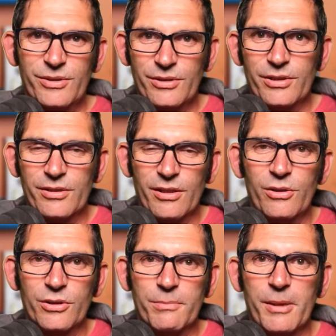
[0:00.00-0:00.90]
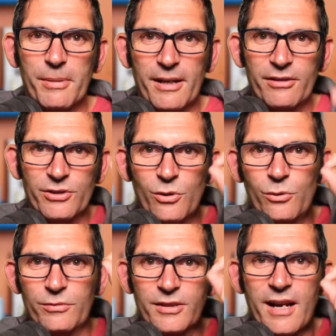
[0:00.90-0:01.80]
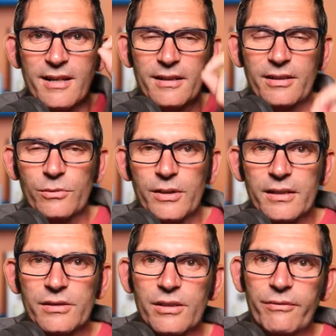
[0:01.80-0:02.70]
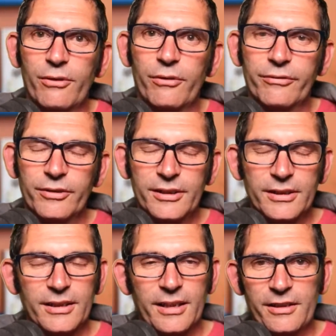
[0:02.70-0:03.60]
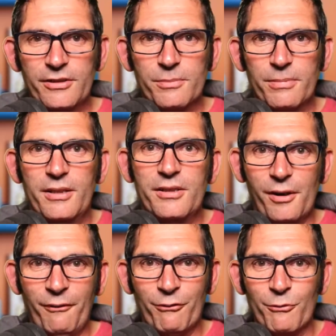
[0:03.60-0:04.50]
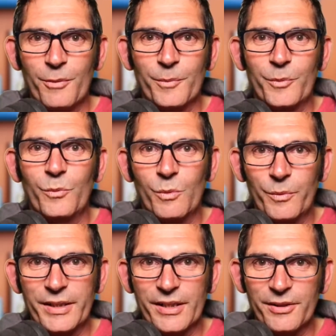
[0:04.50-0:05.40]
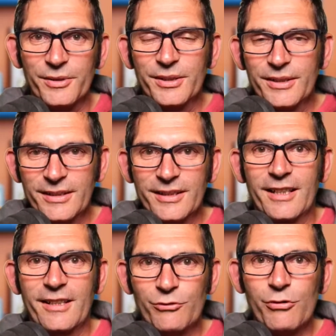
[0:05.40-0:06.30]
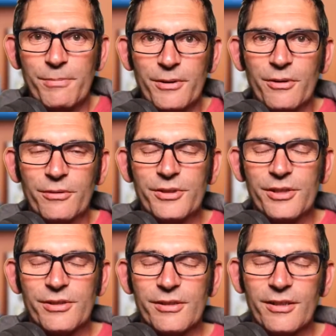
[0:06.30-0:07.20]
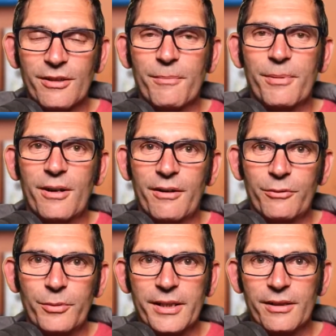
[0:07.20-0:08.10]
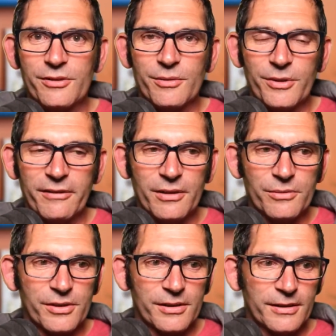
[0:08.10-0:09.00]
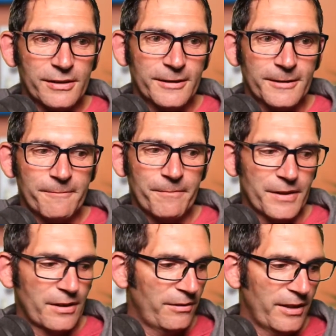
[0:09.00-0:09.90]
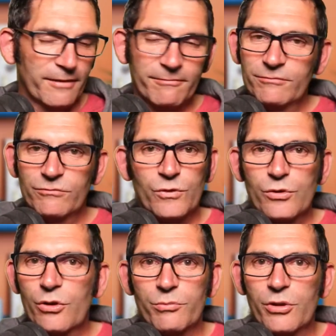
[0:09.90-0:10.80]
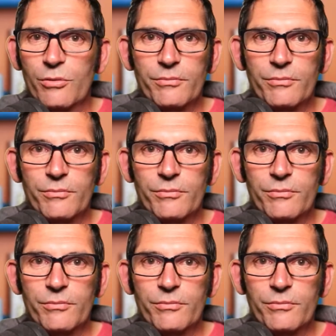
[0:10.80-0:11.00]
just so it looks a bit better and it's not all dangling all that stuff off, and you just place it from one window and then dropping it onto another part of a window somewhere else. So yeah, top